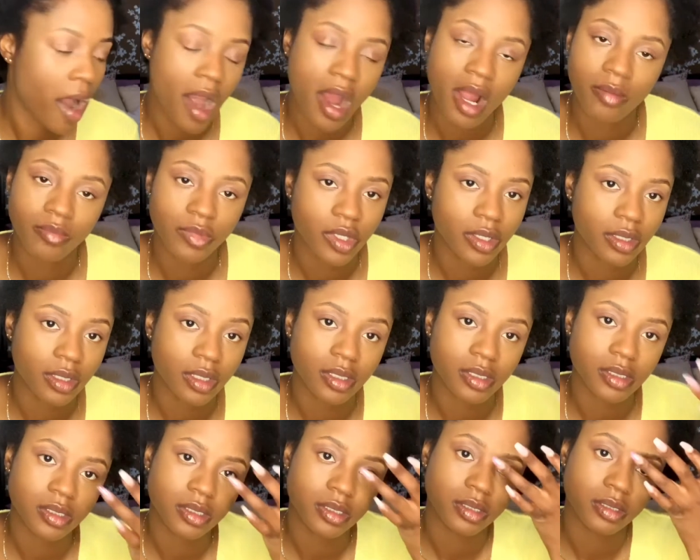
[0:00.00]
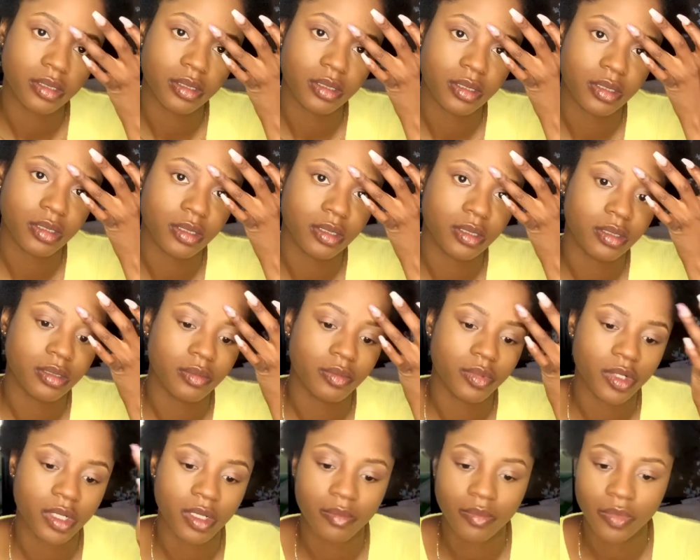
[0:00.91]
I'm not engaged, but
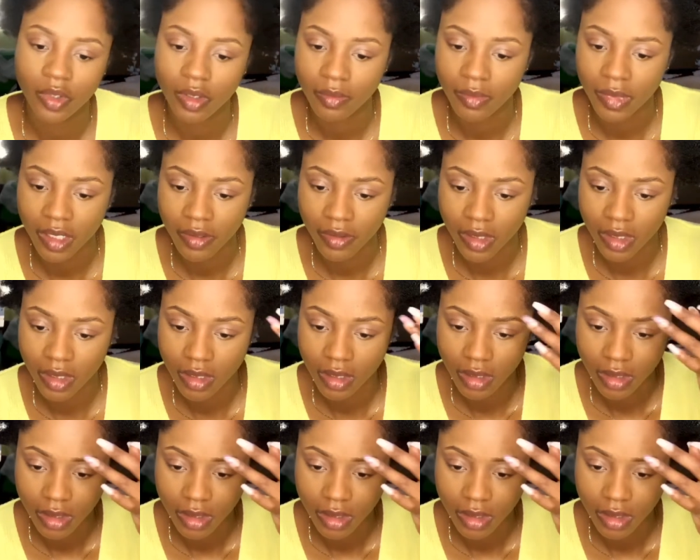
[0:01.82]
I'm not married.